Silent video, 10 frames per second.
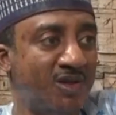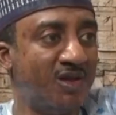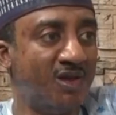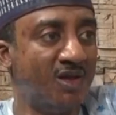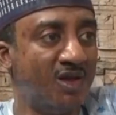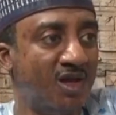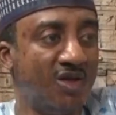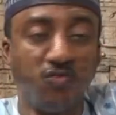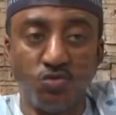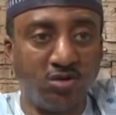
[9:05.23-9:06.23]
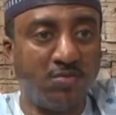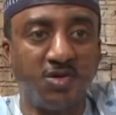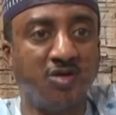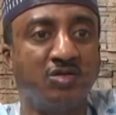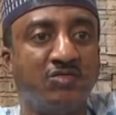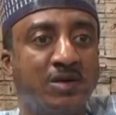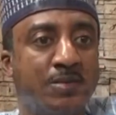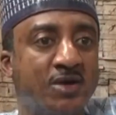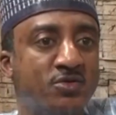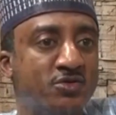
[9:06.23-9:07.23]
Mm It will not be run over
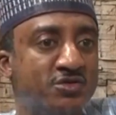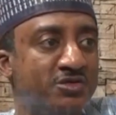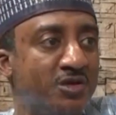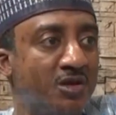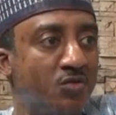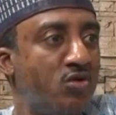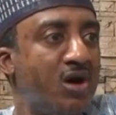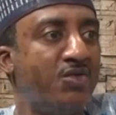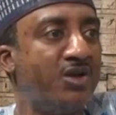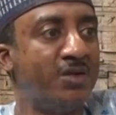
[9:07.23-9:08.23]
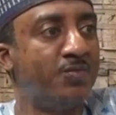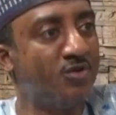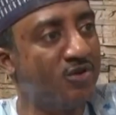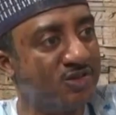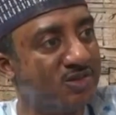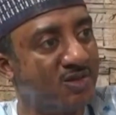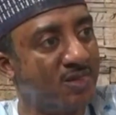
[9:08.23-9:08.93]
by youths mm who are unemployed.